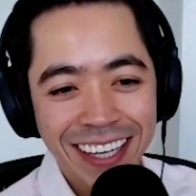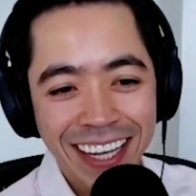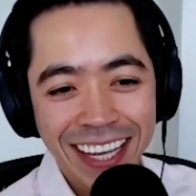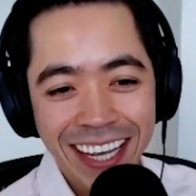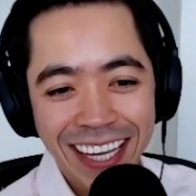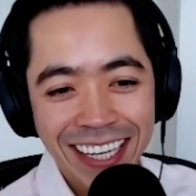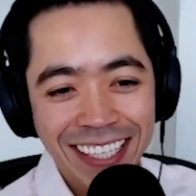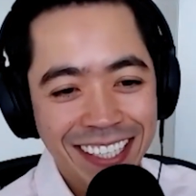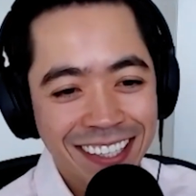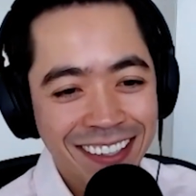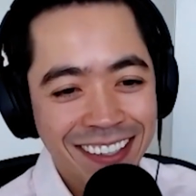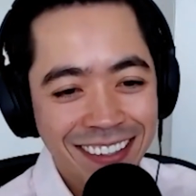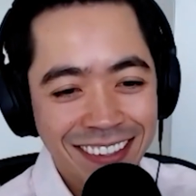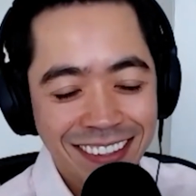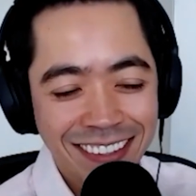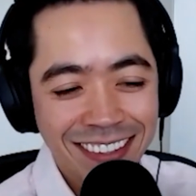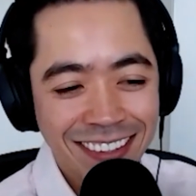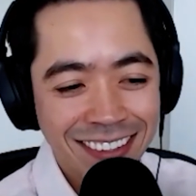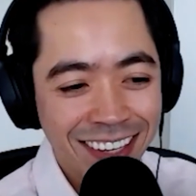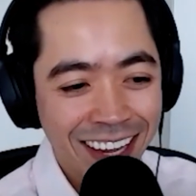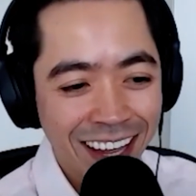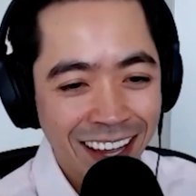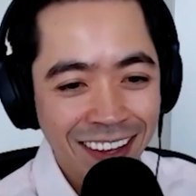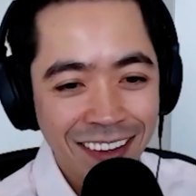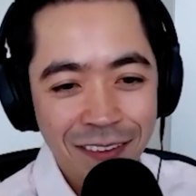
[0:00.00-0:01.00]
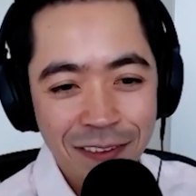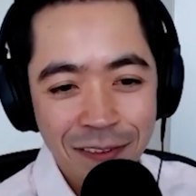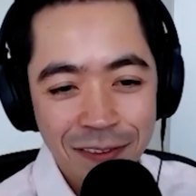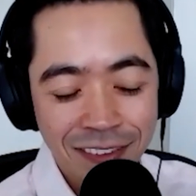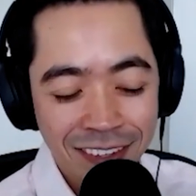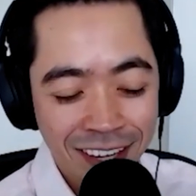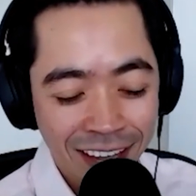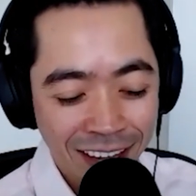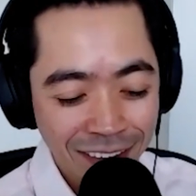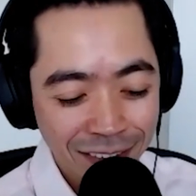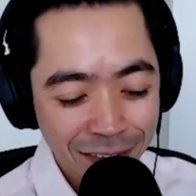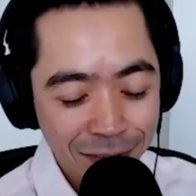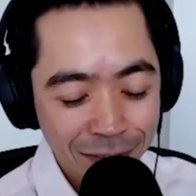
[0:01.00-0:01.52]
and just
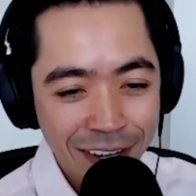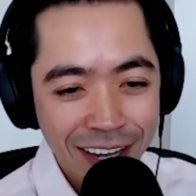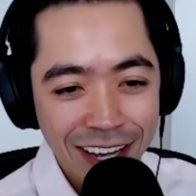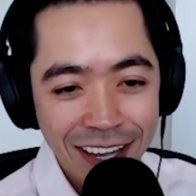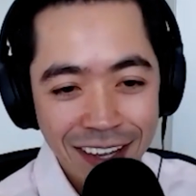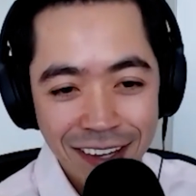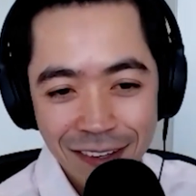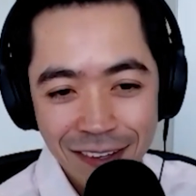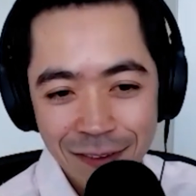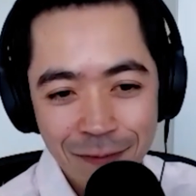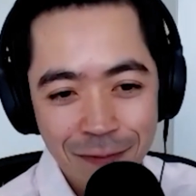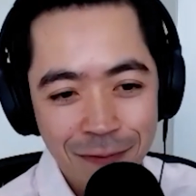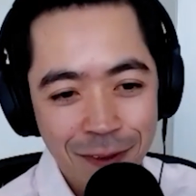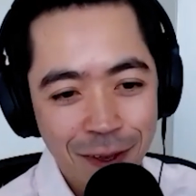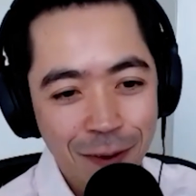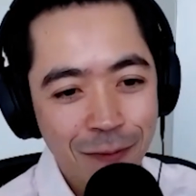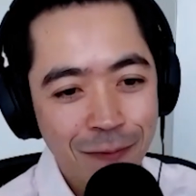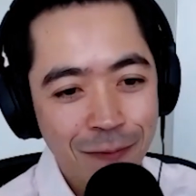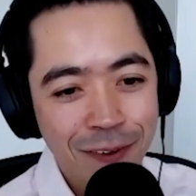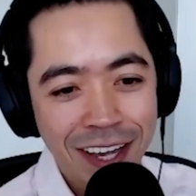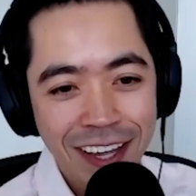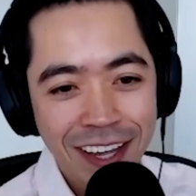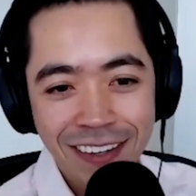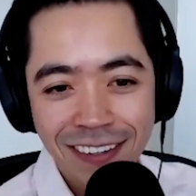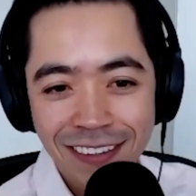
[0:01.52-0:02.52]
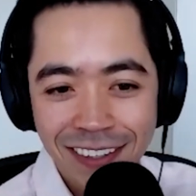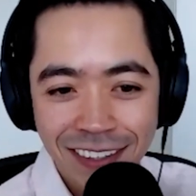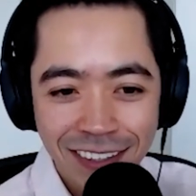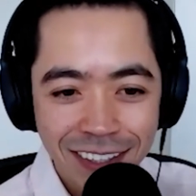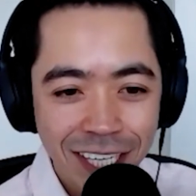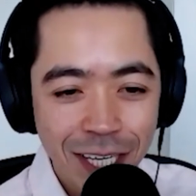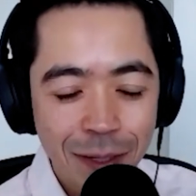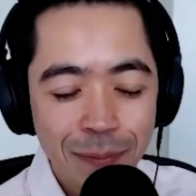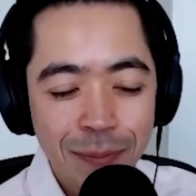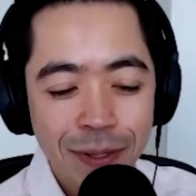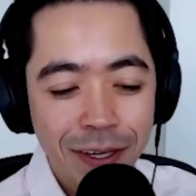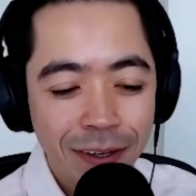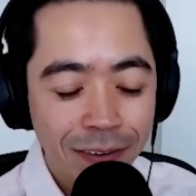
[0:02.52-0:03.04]
test fast, fail fast, and
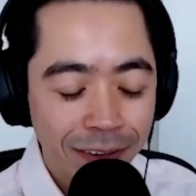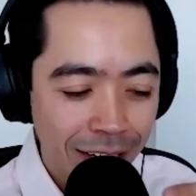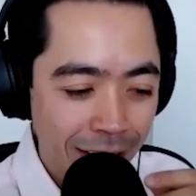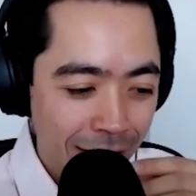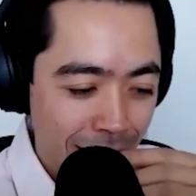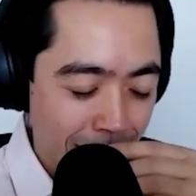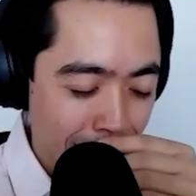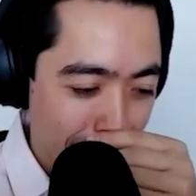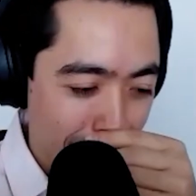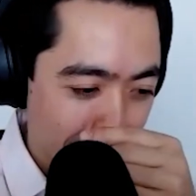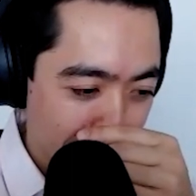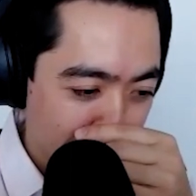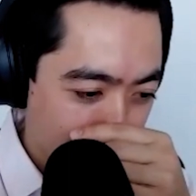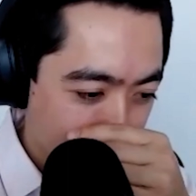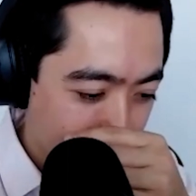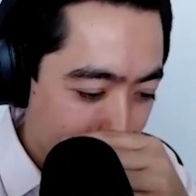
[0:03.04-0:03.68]
keep iterating.